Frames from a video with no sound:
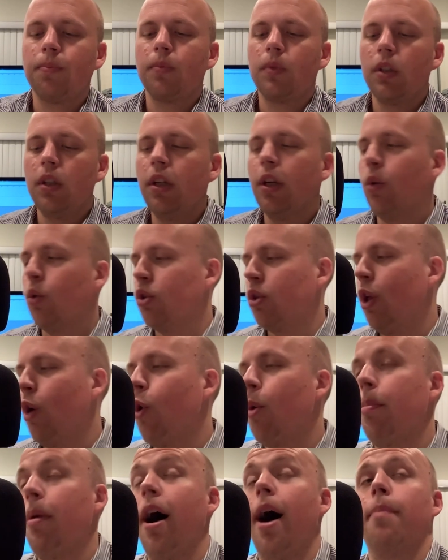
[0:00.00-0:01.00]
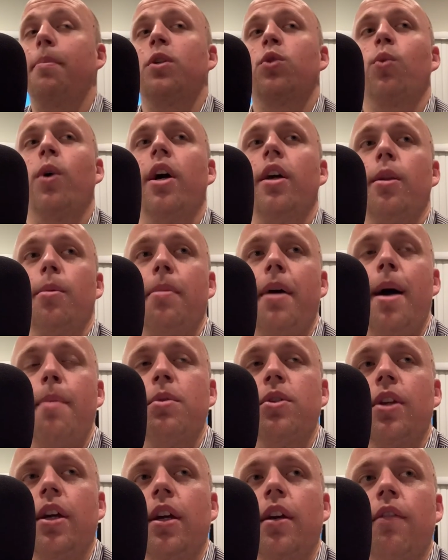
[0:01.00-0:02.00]
It was lower pop as well. The pop was
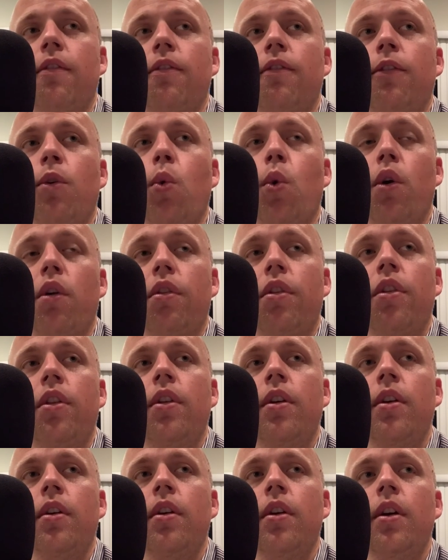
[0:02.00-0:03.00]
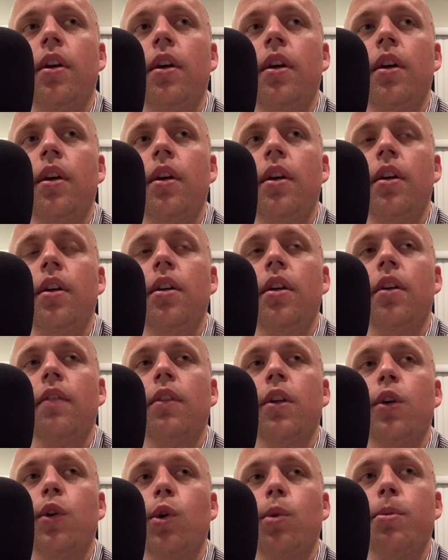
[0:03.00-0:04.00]
like a fourth of the
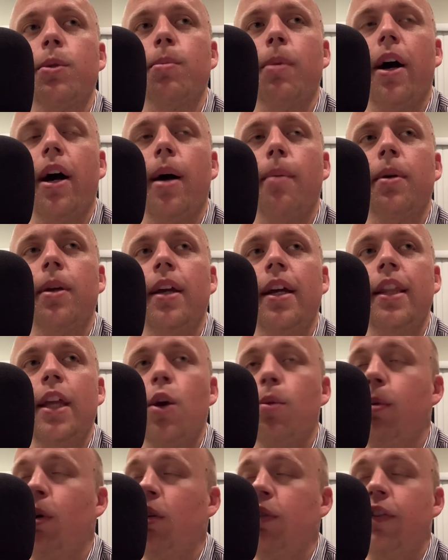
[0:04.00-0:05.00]
hoops pop, okay. and they were both